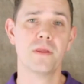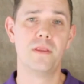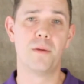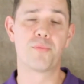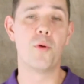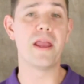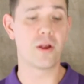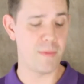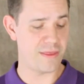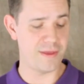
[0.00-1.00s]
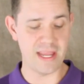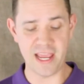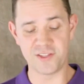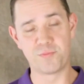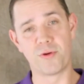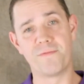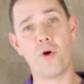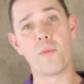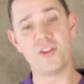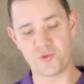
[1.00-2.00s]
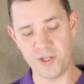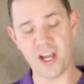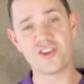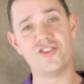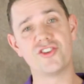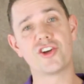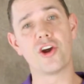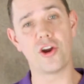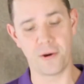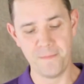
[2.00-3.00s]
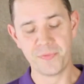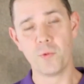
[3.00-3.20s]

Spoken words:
The proMAKER method is performance reductions occur